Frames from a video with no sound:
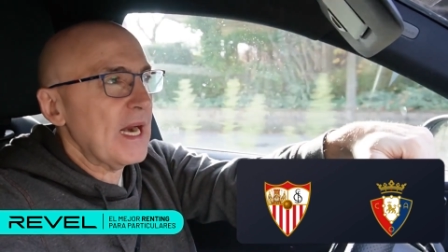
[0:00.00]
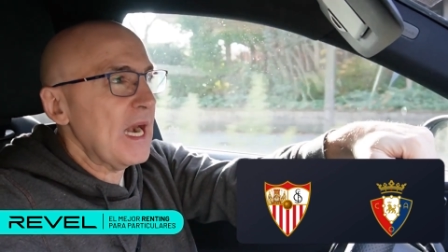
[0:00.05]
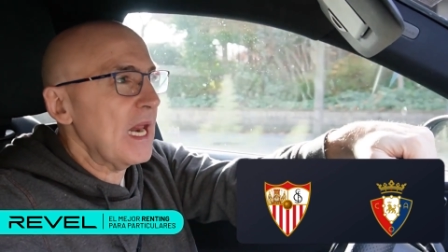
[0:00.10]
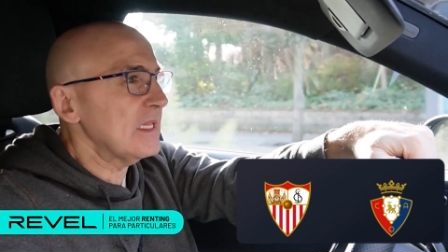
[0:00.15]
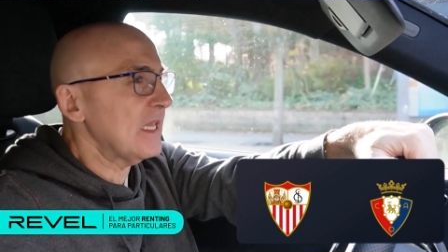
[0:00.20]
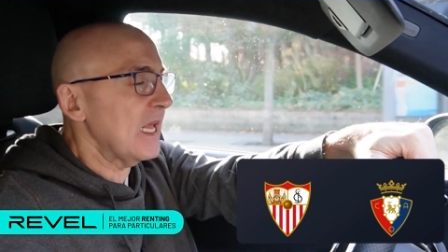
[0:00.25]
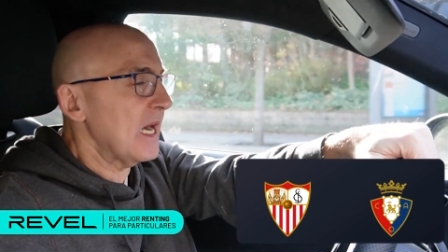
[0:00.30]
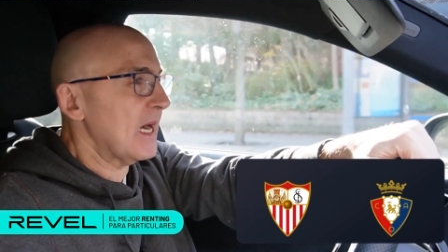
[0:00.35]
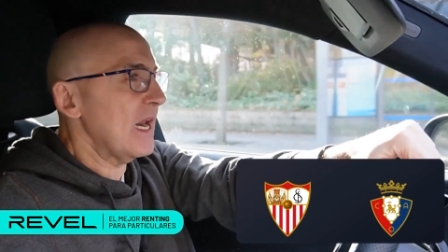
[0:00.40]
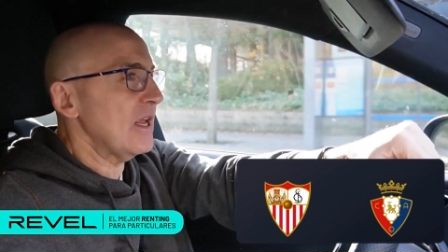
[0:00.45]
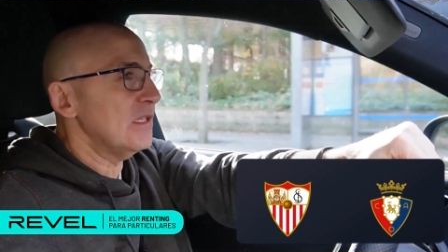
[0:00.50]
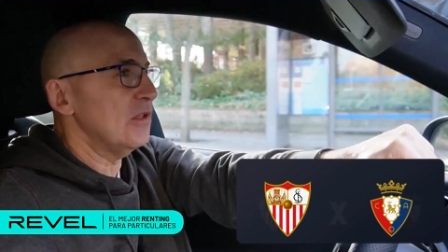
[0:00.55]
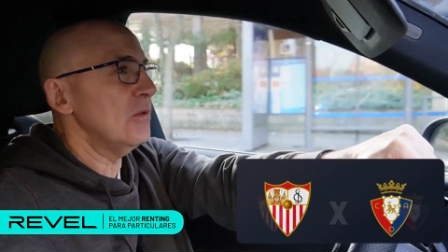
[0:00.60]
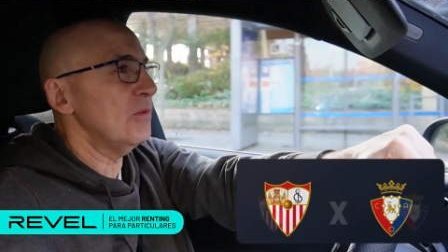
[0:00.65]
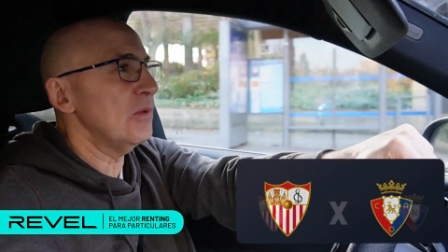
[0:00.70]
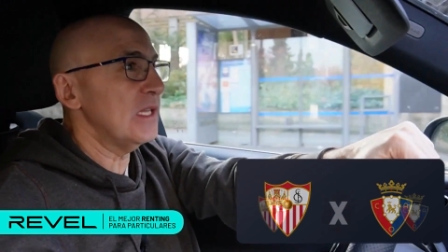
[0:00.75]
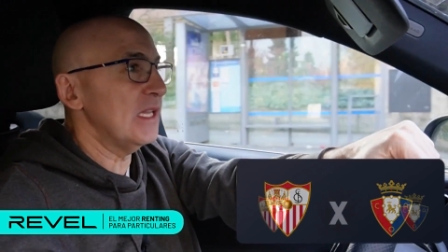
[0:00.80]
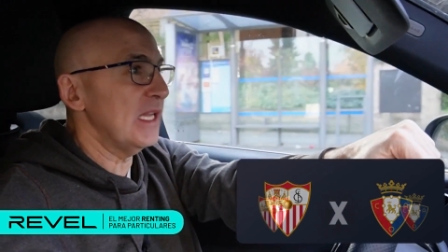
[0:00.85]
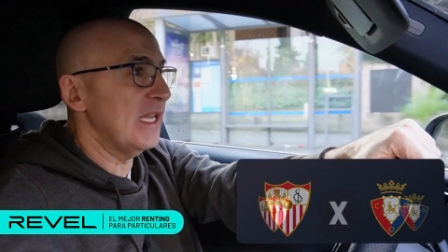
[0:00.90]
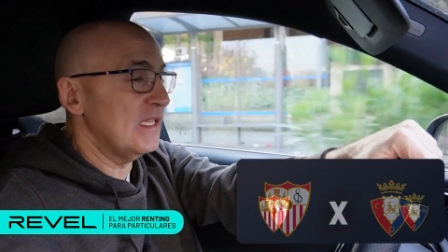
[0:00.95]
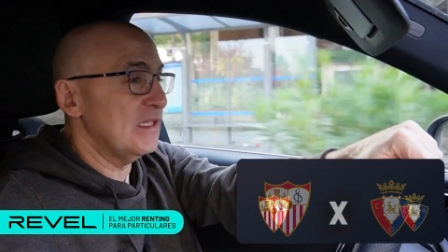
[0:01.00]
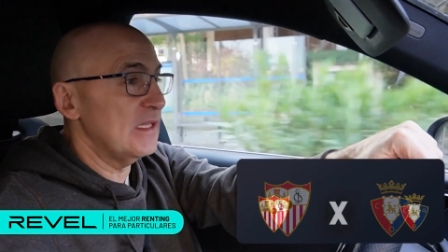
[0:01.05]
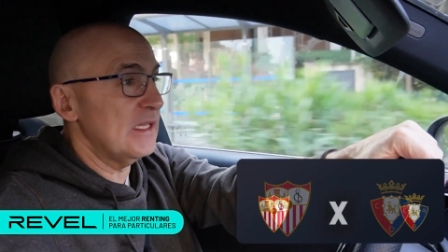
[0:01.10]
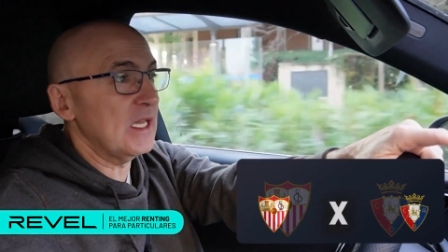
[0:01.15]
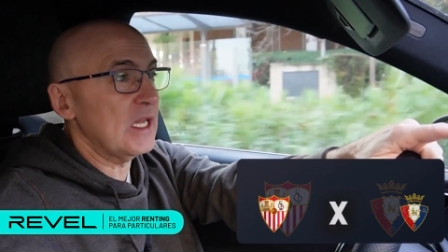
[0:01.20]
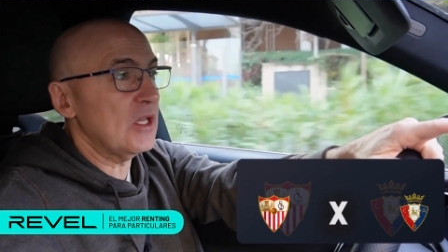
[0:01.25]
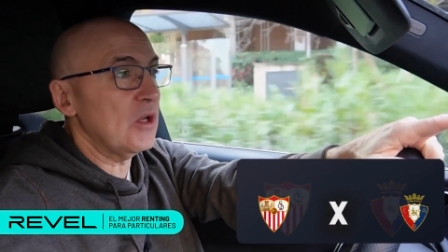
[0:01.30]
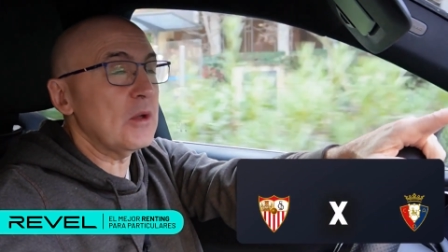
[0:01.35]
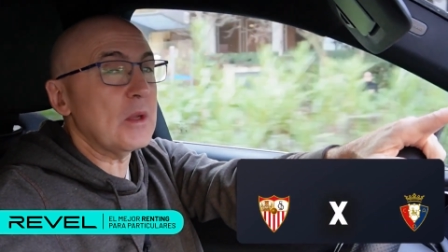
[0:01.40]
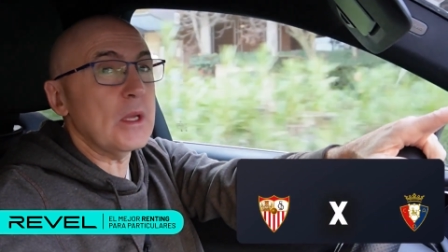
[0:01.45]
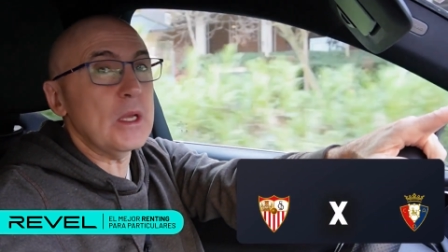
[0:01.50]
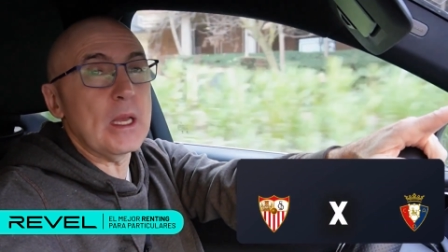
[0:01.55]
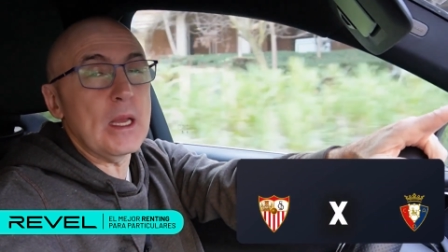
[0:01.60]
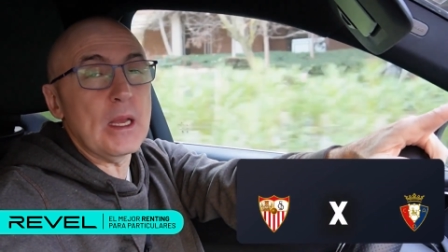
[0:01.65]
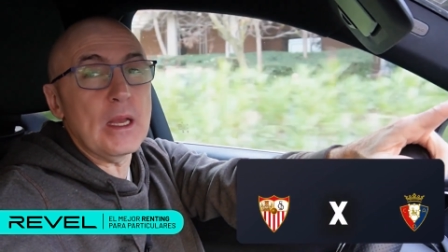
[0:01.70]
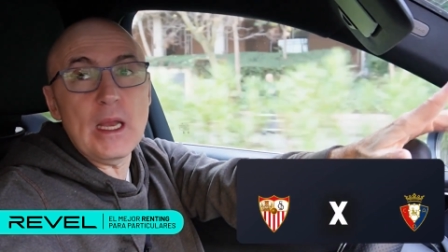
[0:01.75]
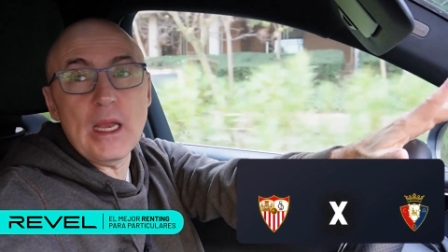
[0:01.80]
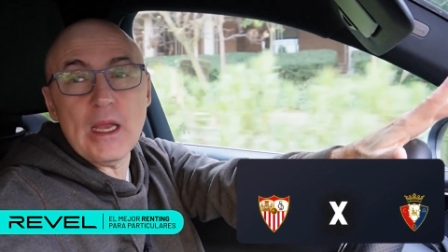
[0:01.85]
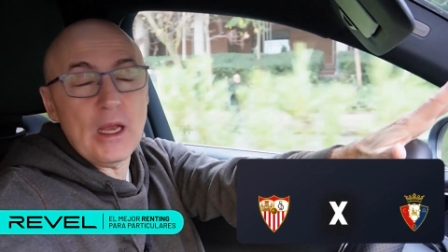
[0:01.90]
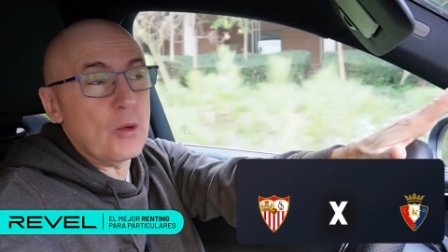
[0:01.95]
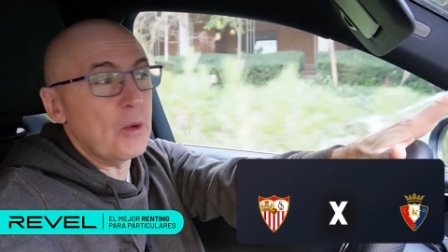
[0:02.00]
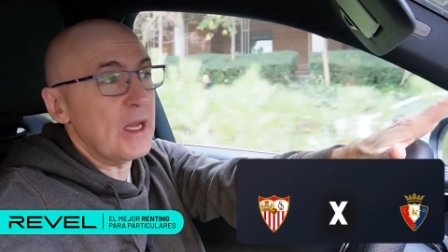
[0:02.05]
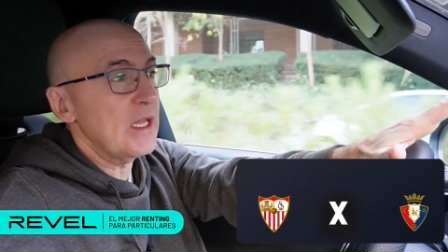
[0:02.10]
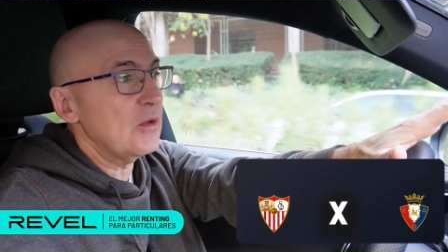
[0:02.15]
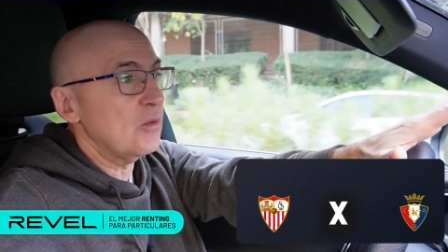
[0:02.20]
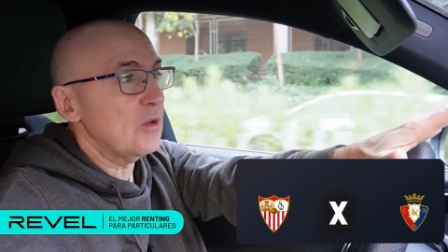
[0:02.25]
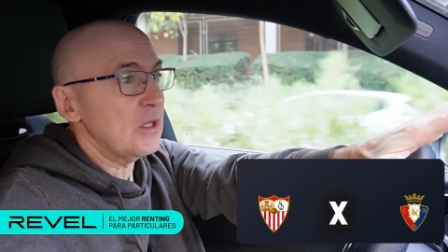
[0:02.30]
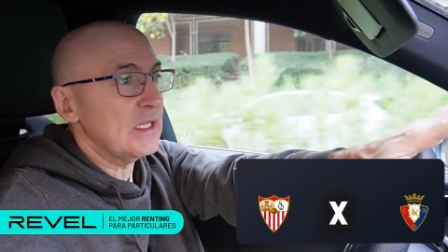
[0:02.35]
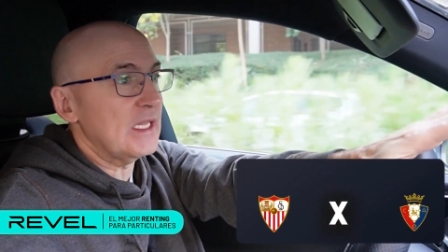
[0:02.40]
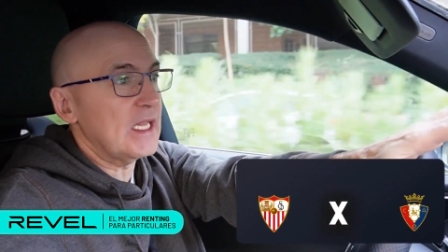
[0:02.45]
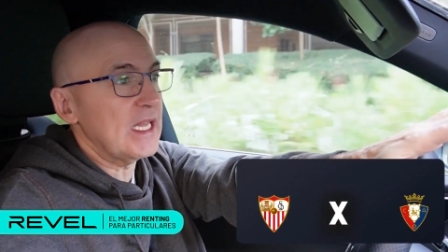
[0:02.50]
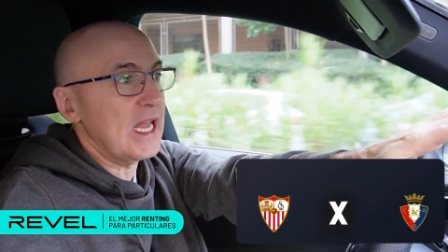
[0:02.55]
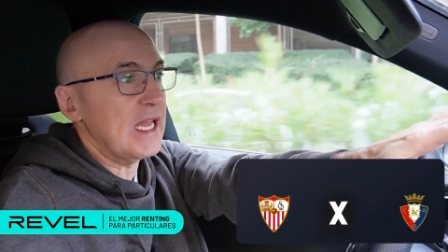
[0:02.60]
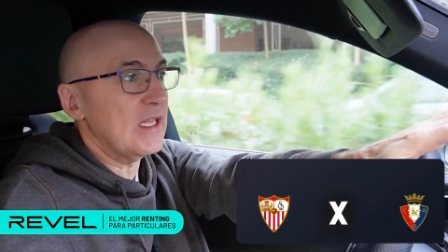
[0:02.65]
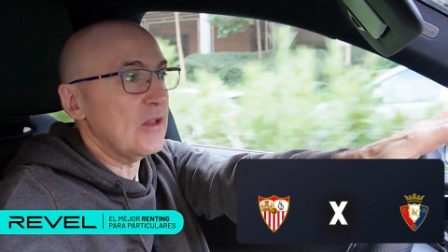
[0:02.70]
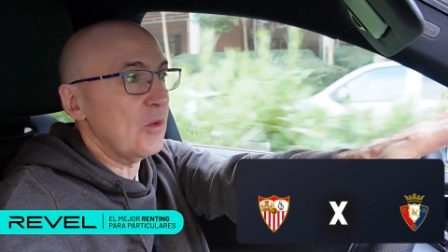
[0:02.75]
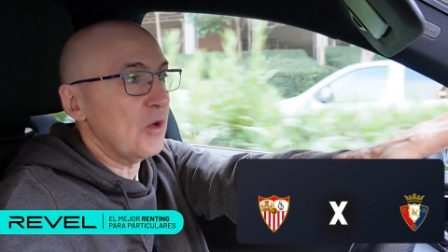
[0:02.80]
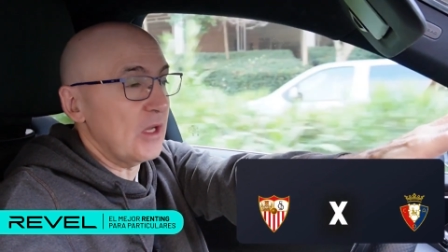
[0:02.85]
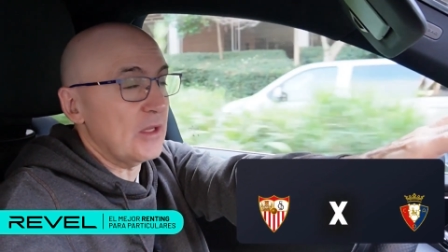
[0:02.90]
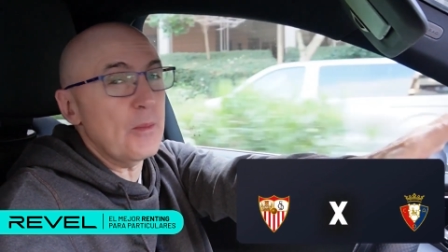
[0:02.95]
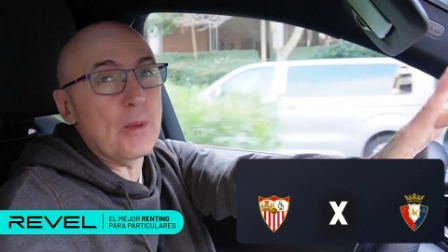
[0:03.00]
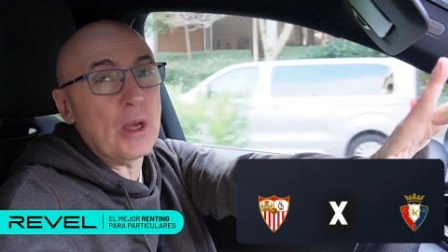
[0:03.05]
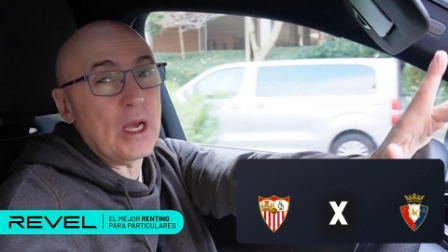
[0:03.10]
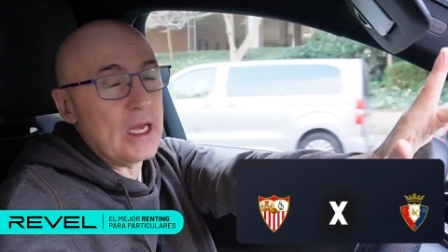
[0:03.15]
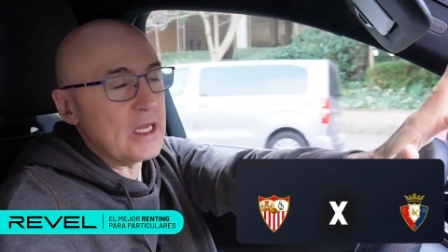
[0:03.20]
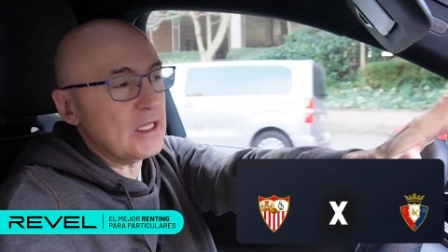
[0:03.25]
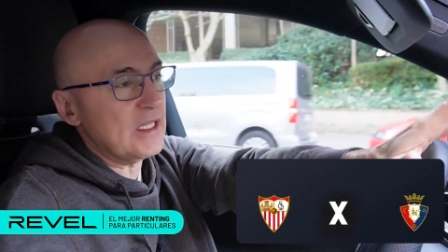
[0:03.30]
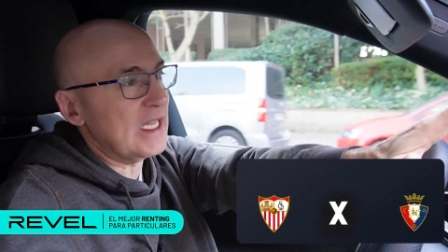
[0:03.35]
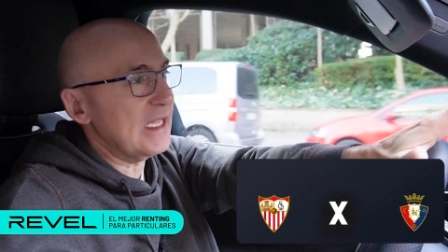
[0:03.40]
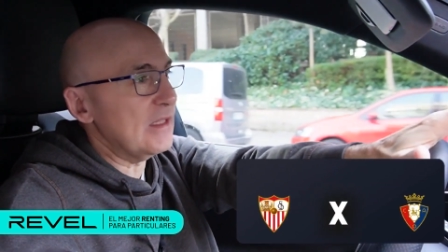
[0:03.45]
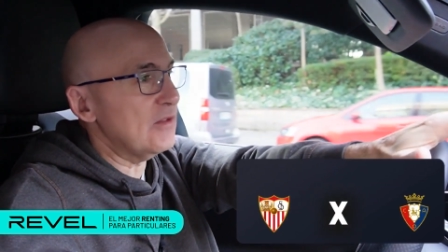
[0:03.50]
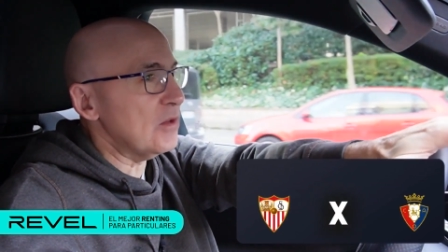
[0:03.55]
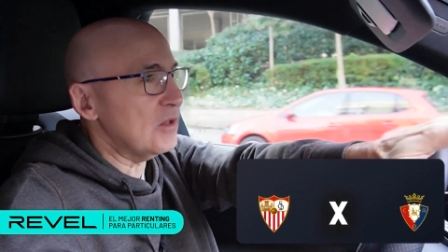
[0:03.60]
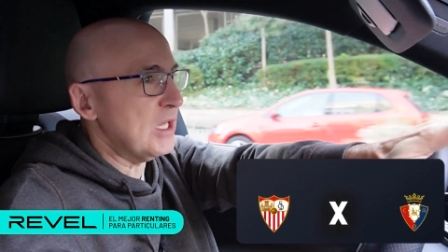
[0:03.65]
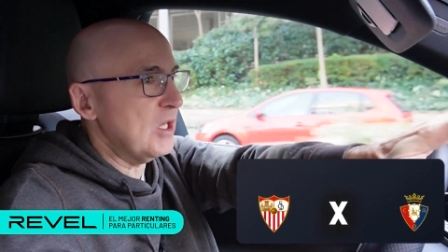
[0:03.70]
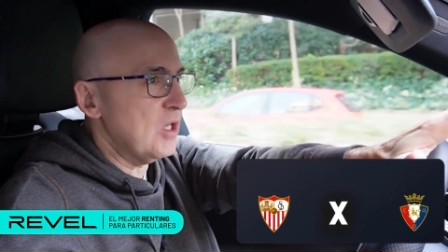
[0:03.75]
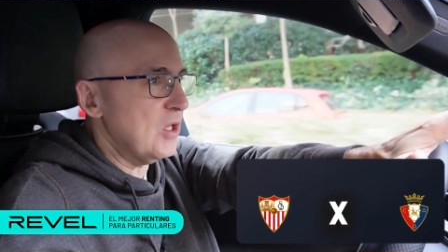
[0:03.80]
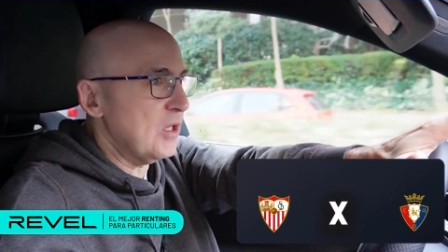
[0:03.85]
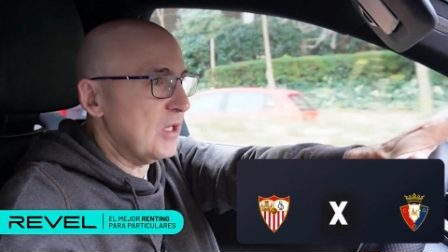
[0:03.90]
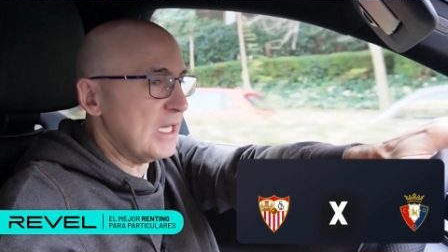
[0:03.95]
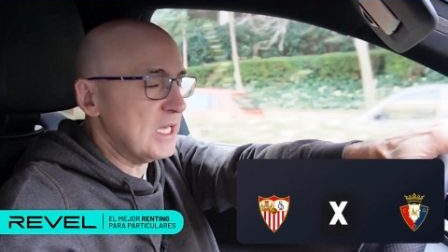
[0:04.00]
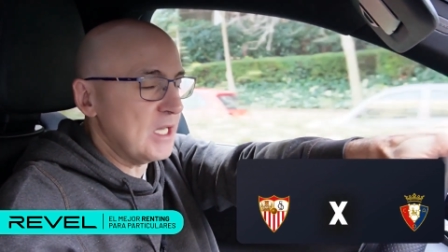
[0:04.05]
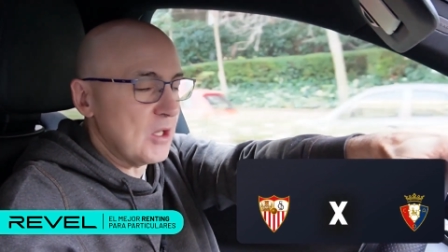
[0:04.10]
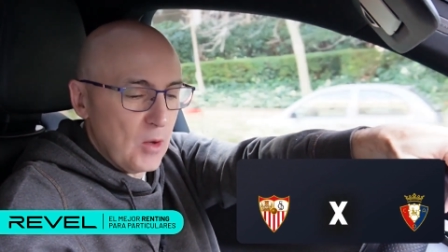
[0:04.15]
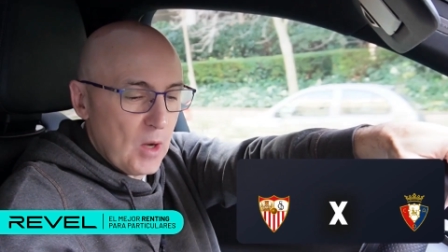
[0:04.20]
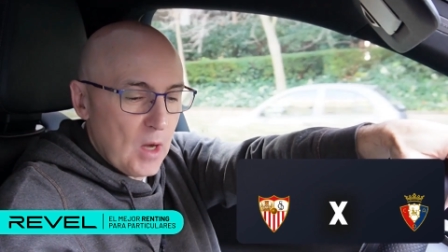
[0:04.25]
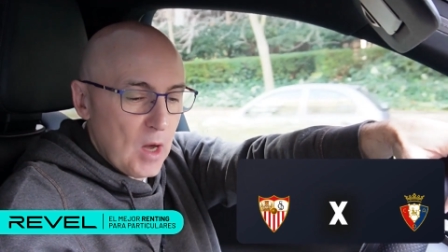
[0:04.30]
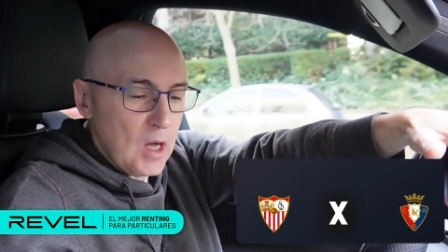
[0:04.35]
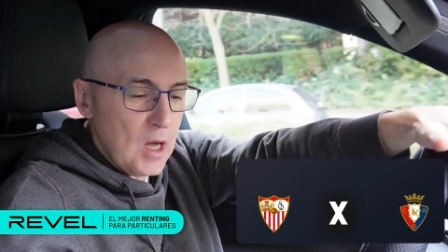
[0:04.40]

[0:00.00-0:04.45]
struggled to win against Rayo, in a match where they had one player less for a long time,